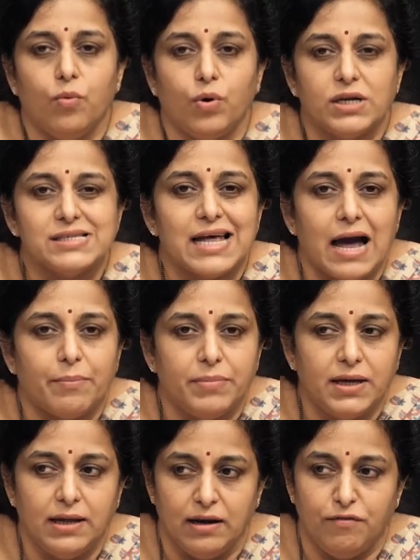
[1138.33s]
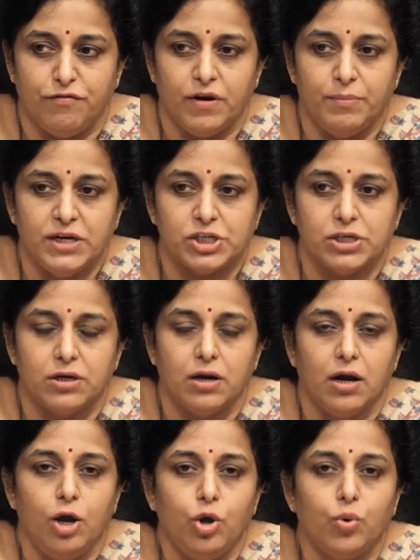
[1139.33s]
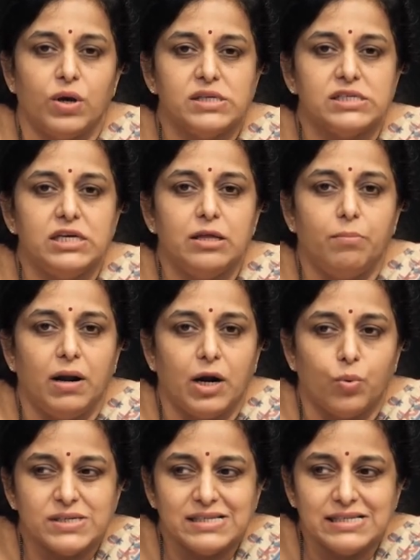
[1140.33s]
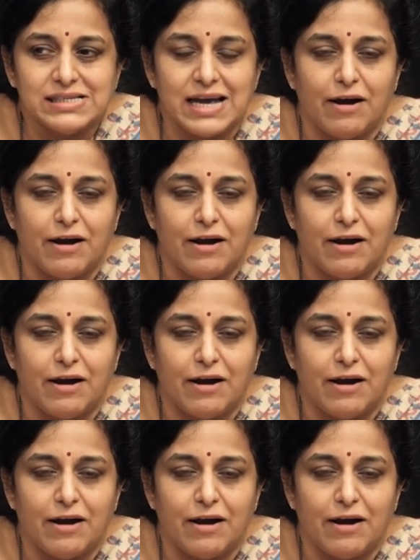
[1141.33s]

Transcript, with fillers: what is happening in inflammation. You can see the blood vessels